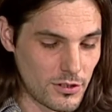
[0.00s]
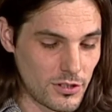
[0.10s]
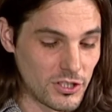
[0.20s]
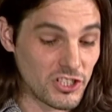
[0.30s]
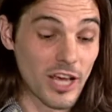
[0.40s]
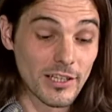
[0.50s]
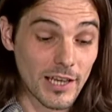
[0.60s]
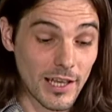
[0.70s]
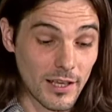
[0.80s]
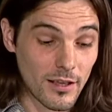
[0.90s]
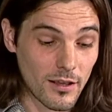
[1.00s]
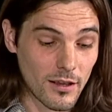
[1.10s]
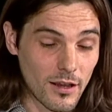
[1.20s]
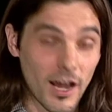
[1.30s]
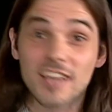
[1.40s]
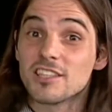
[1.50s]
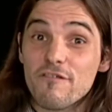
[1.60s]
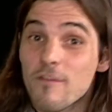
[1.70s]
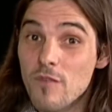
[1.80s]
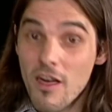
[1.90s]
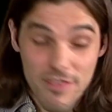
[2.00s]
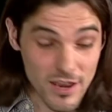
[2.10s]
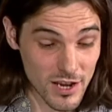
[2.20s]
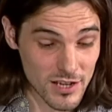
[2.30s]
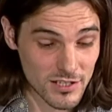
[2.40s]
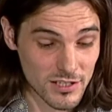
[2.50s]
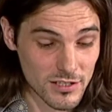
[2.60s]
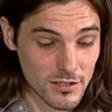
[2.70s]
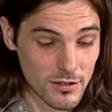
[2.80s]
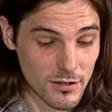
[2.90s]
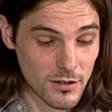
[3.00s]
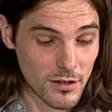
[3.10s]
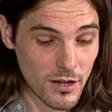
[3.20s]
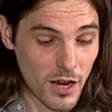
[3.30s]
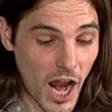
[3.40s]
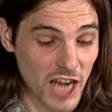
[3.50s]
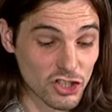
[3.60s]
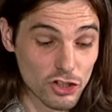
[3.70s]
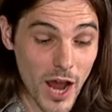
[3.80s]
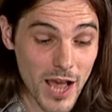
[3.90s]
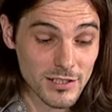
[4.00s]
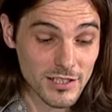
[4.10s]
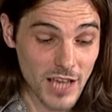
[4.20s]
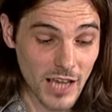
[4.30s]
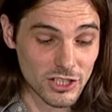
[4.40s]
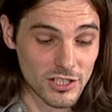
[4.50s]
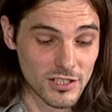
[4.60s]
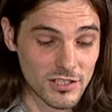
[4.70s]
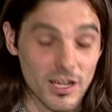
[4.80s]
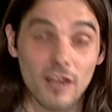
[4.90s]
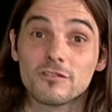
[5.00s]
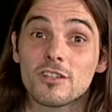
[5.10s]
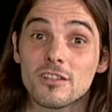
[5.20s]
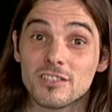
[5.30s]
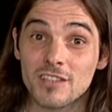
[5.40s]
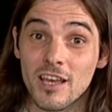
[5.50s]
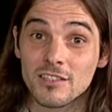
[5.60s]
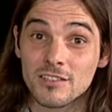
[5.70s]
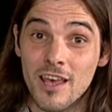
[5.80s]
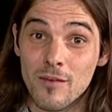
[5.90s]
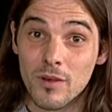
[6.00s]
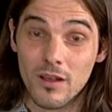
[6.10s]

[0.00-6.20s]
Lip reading: Suddenly, as if from nothingness, a strand attaches itself to the stick's tip.